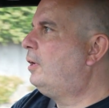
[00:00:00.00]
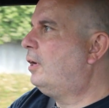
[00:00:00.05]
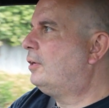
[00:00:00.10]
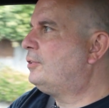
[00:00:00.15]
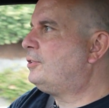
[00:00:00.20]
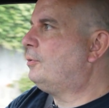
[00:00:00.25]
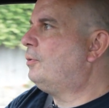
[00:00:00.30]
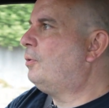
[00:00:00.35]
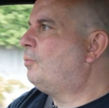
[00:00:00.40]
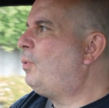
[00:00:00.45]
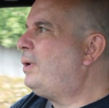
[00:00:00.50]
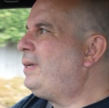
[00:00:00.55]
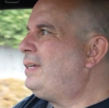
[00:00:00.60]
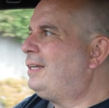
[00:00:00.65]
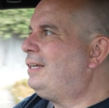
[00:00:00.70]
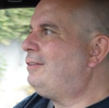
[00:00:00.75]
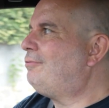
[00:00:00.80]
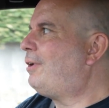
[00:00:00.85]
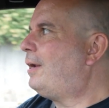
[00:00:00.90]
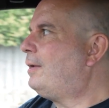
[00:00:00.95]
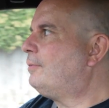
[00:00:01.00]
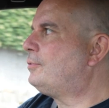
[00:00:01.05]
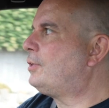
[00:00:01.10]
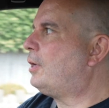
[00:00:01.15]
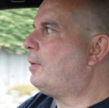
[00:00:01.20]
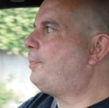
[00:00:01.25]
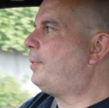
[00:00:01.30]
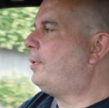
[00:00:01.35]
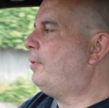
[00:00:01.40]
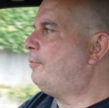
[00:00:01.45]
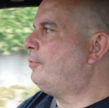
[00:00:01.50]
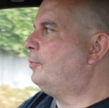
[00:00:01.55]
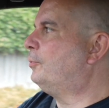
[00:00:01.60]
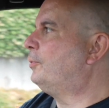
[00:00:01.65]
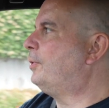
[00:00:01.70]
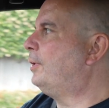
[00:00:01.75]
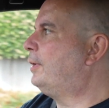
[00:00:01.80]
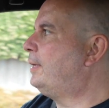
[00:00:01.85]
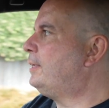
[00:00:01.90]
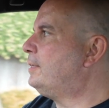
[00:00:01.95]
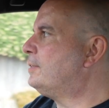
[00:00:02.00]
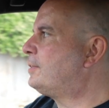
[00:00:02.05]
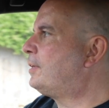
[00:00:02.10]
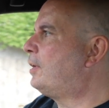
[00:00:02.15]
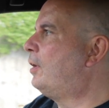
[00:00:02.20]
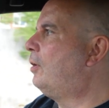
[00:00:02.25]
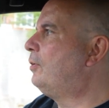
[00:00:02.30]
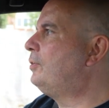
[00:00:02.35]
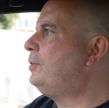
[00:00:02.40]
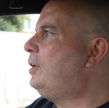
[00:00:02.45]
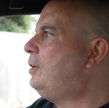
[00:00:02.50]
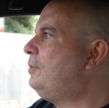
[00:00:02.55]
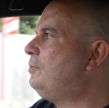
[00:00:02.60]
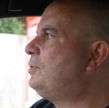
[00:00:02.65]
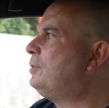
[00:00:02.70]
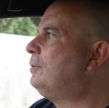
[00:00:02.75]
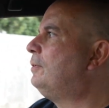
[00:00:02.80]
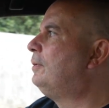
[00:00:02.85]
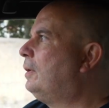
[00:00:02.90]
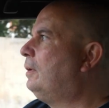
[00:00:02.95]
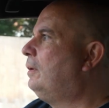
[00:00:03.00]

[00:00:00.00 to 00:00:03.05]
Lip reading: I do a weekly roundup of all the latest car news